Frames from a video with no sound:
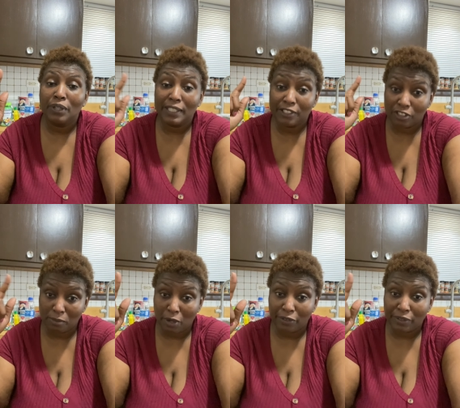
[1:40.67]
is
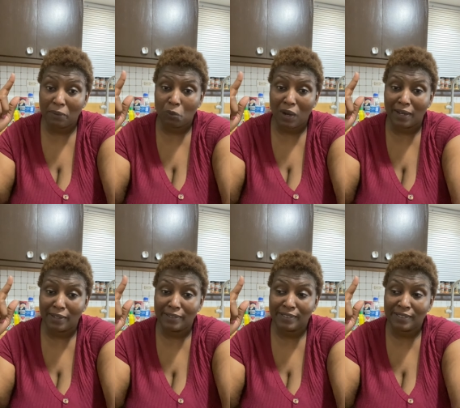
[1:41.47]
smart and
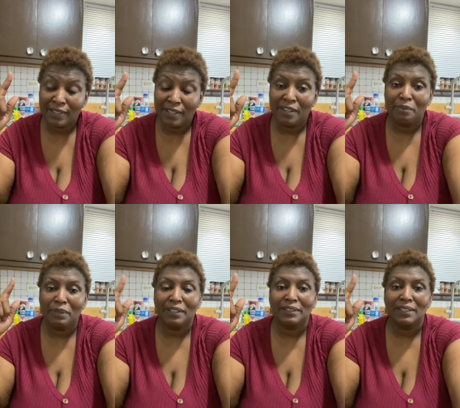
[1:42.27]
wise
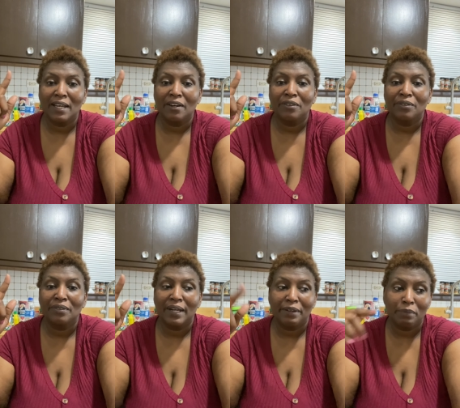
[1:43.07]
because now
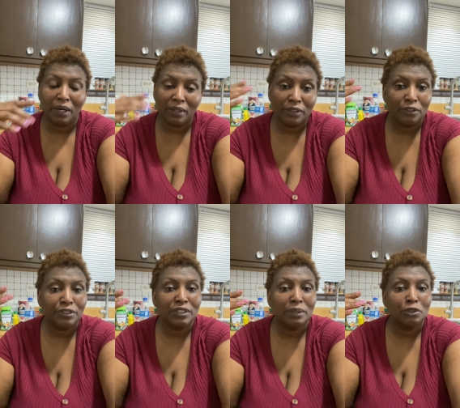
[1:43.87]
I bought a little
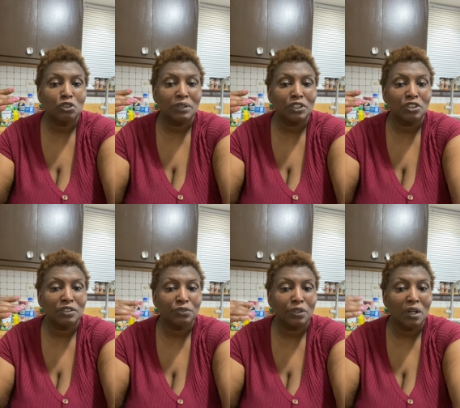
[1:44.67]
something to stretch us
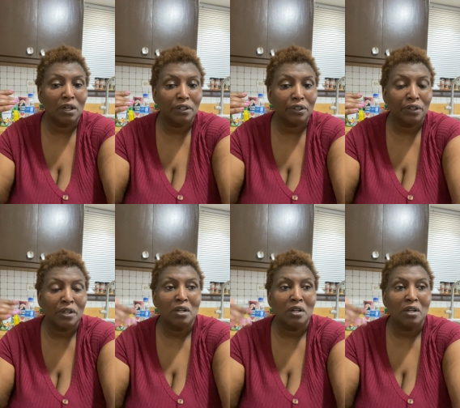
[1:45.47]
for hunger,